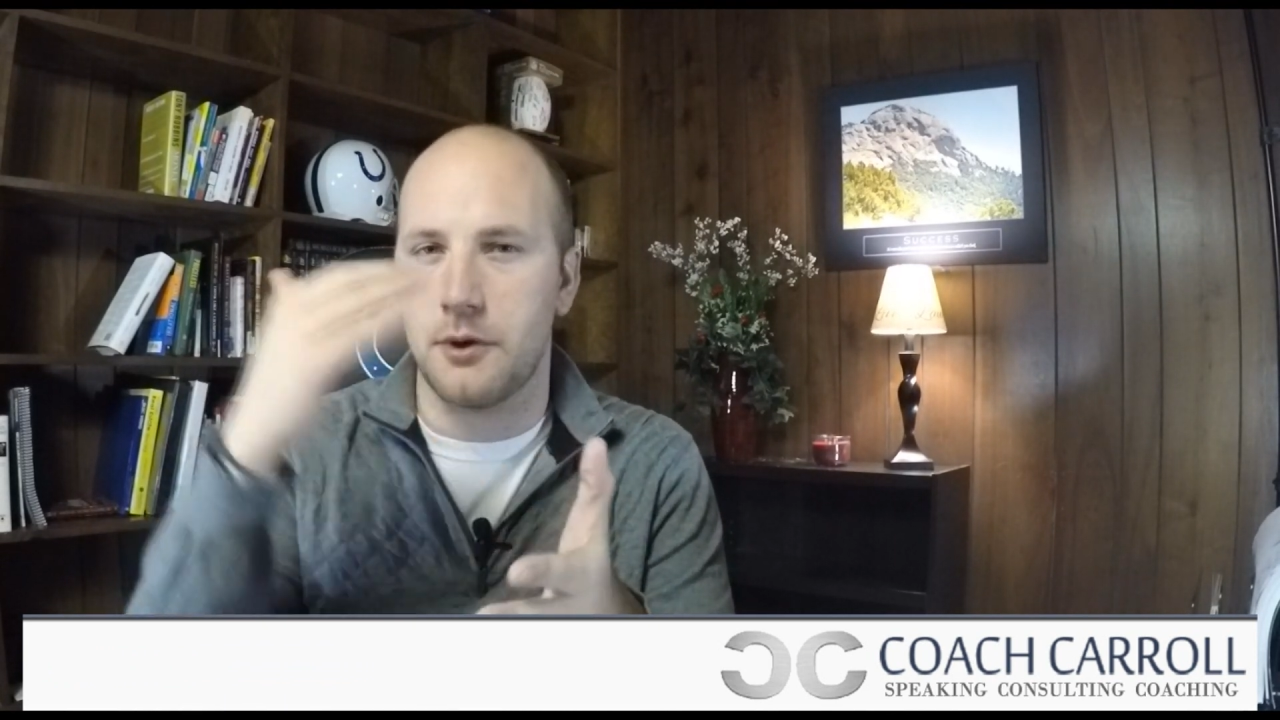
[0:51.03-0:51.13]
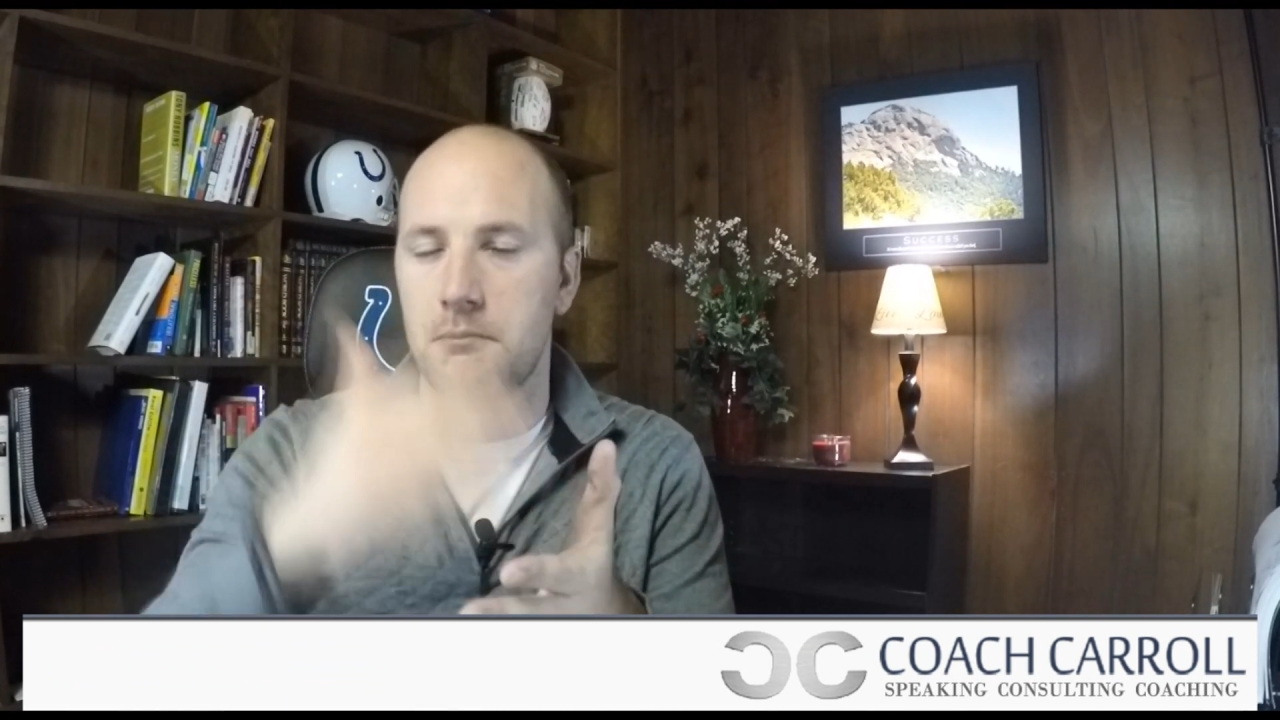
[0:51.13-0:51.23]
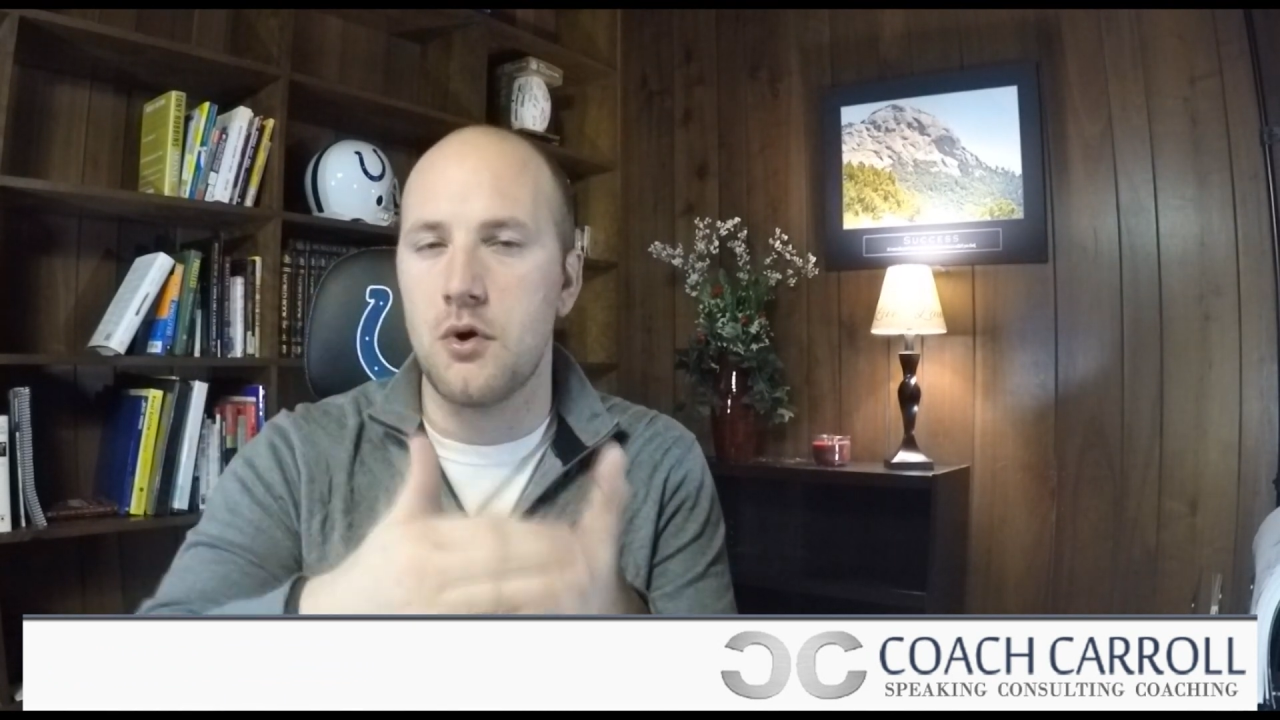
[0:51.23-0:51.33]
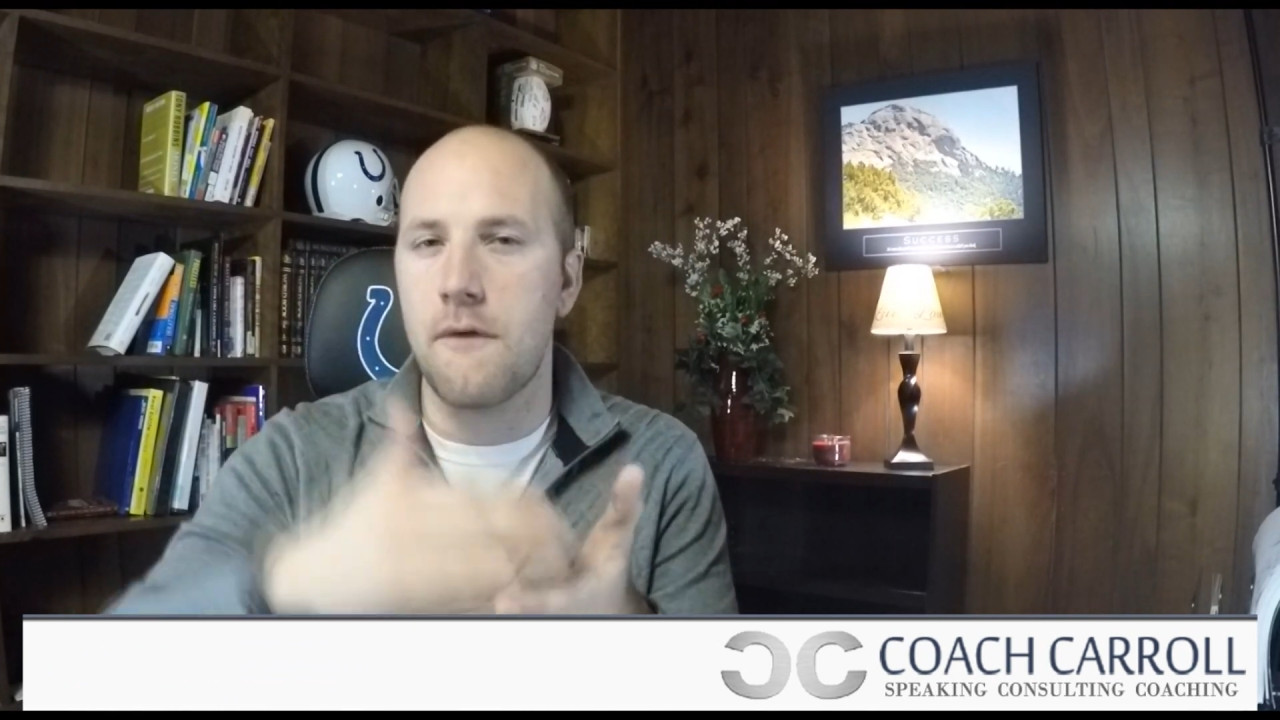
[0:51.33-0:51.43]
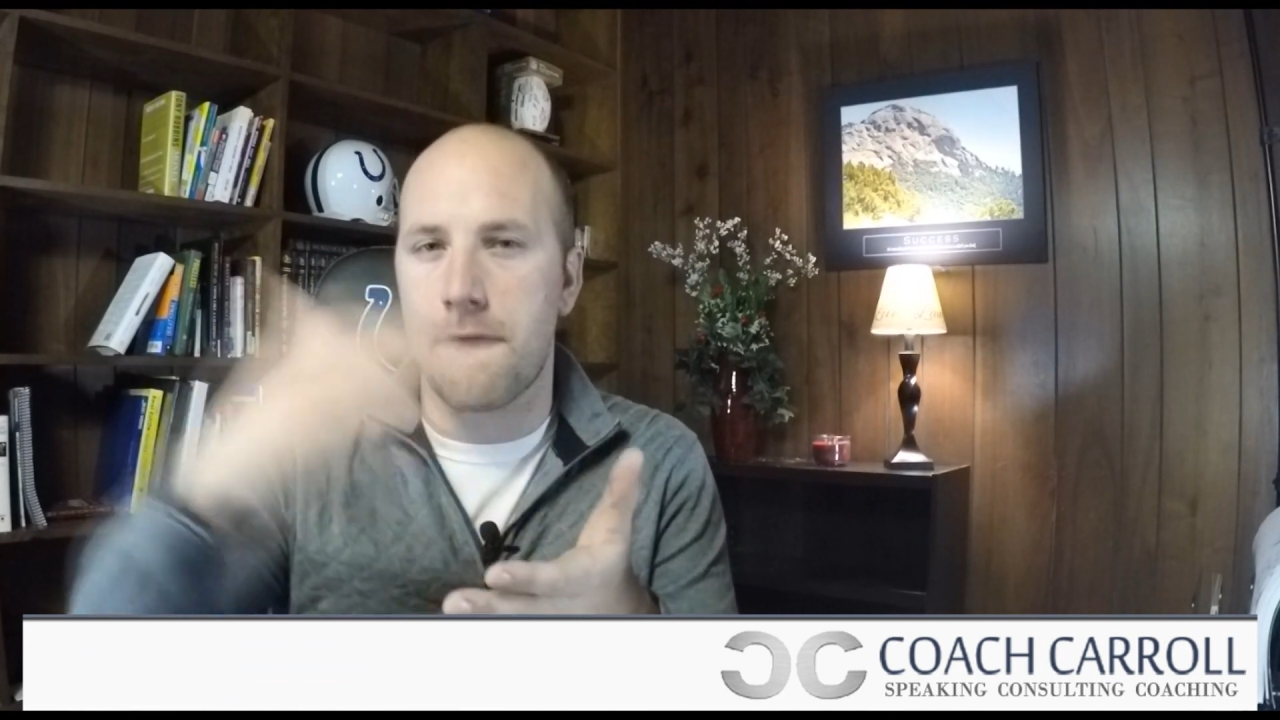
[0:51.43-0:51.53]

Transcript: to move